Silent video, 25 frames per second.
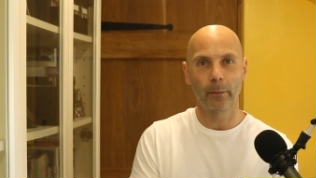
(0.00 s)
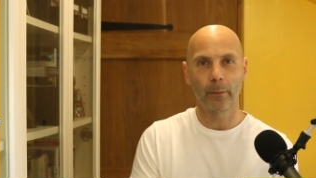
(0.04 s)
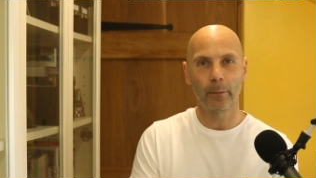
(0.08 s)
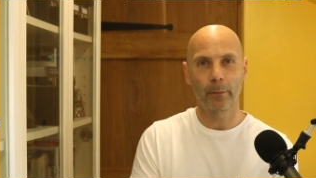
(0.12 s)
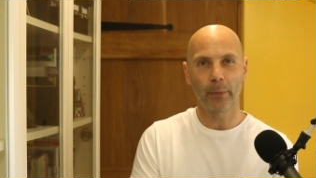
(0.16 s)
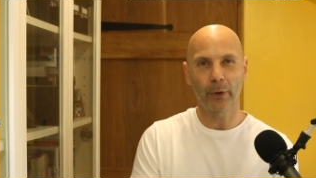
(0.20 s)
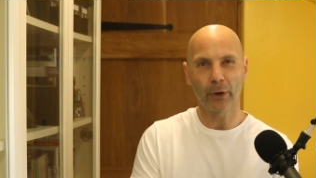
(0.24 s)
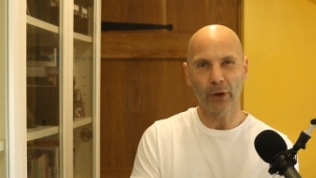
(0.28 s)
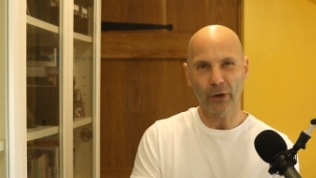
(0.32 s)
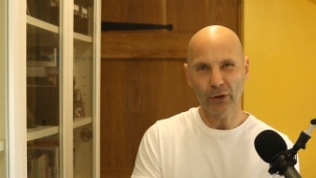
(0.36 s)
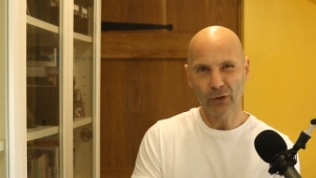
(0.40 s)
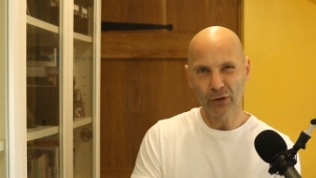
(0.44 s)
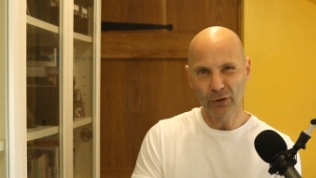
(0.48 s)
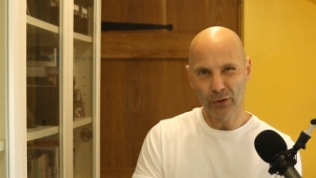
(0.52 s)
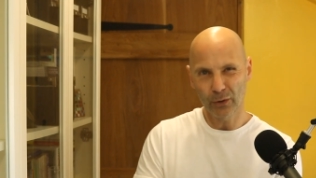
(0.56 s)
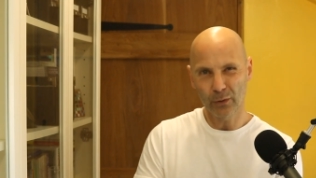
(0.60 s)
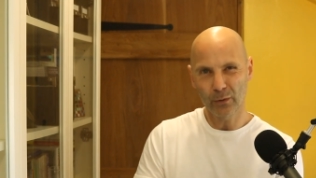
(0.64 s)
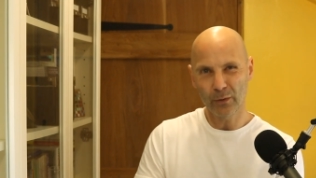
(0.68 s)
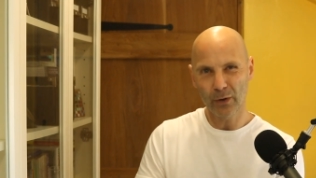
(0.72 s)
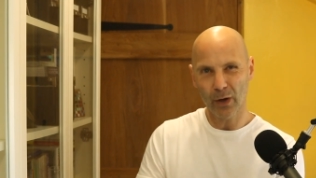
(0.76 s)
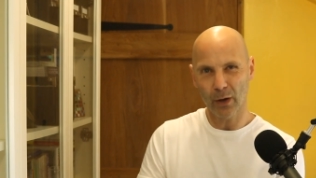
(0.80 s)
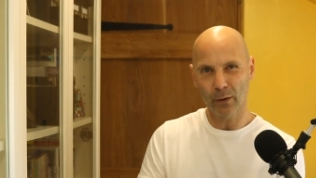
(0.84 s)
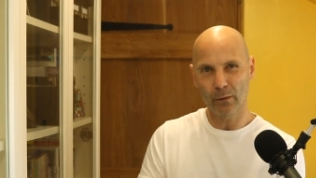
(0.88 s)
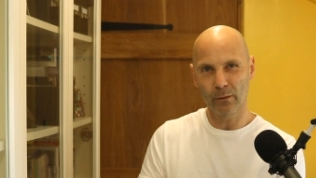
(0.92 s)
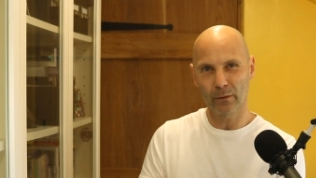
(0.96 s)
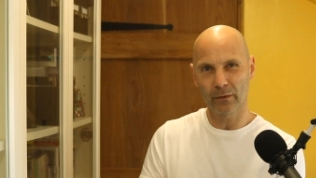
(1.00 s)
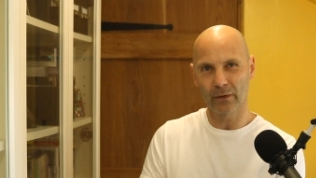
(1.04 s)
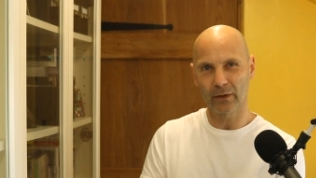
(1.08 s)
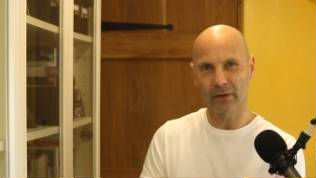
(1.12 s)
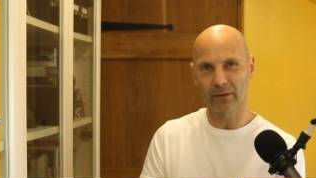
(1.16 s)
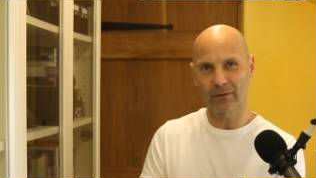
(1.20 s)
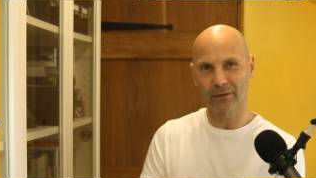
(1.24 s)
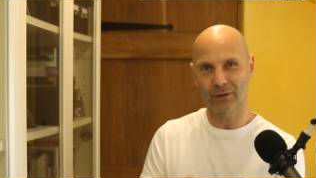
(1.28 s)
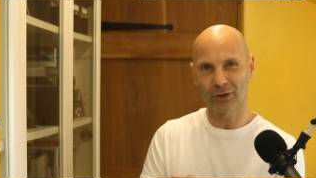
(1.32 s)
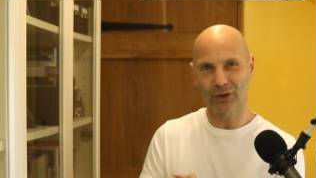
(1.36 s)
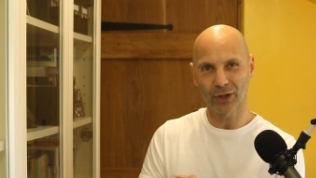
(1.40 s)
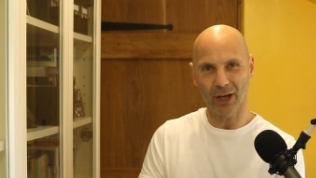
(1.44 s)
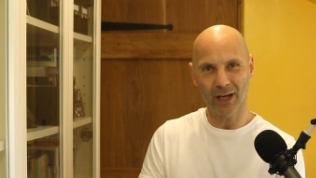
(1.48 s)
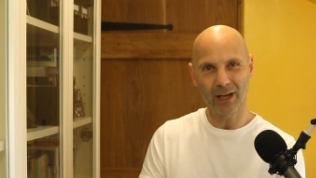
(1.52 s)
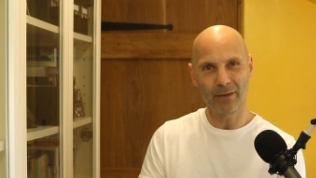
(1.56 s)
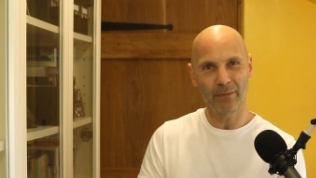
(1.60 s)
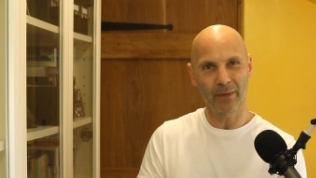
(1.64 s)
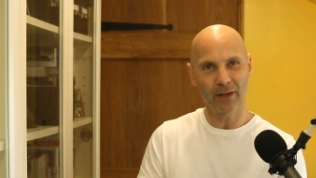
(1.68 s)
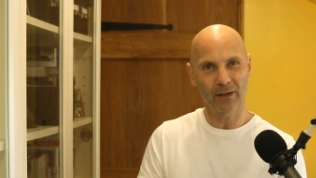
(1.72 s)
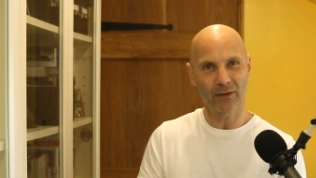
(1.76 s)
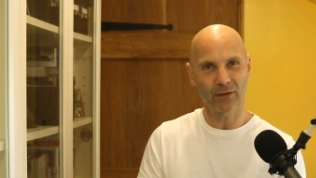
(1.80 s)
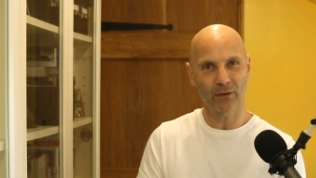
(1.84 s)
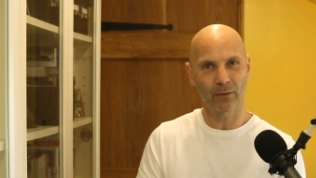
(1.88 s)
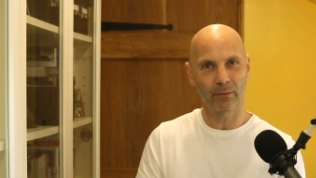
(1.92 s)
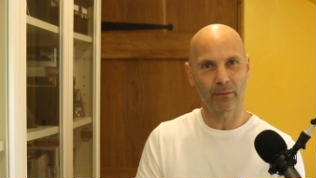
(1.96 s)
but I do know that
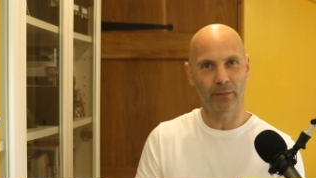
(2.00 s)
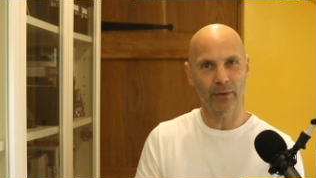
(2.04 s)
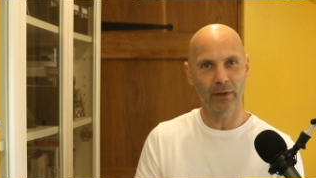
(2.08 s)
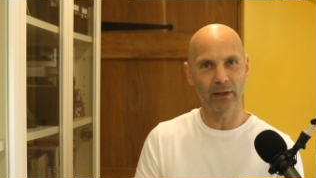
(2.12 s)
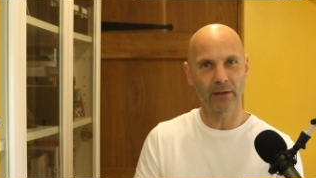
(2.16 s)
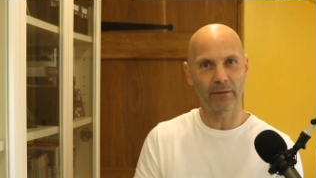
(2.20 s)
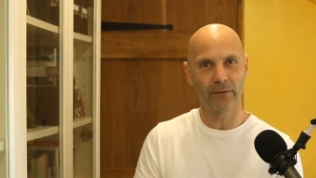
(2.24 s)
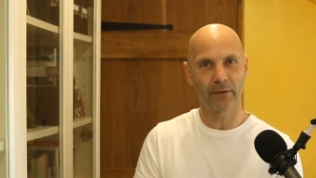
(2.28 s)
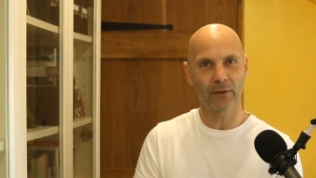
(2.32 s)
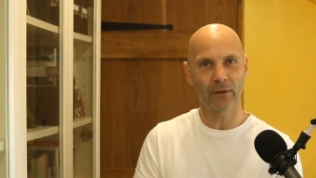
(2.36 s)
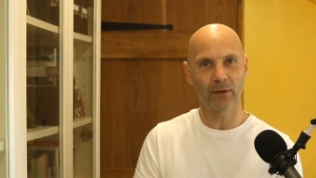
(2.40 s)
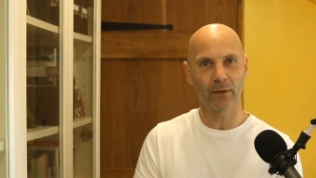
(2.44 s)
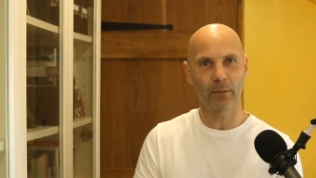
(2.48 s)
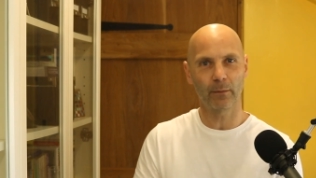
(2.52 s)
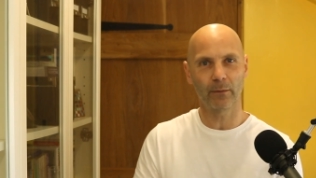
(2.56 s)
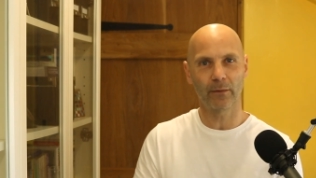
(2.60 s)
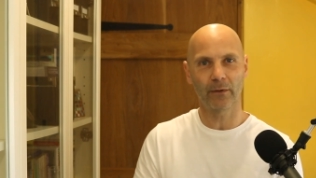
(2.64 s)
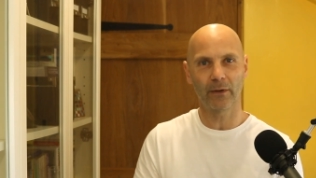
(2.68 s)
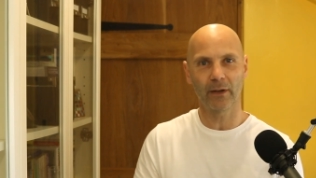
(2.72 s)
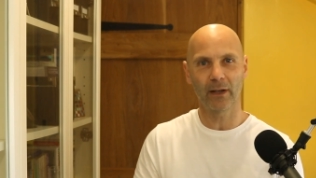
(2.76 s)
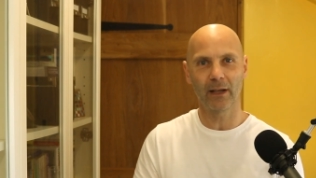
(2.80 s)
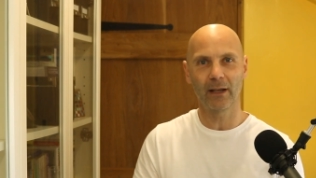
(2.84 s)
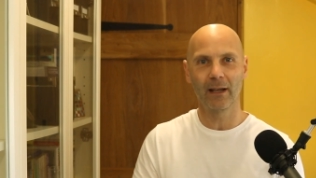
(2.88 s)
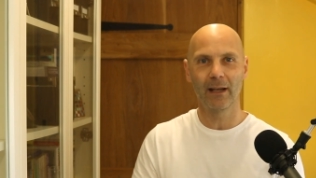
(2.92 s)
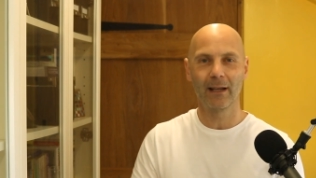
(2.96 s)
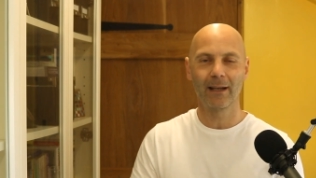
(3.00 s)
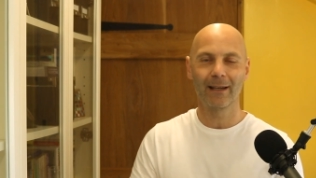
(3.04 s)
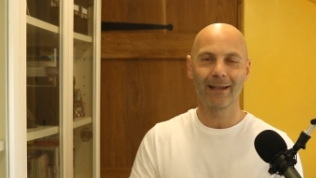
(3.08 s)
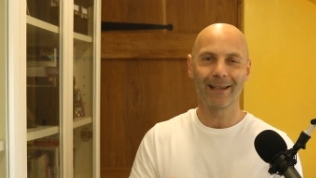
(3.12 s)
shaming somebody for something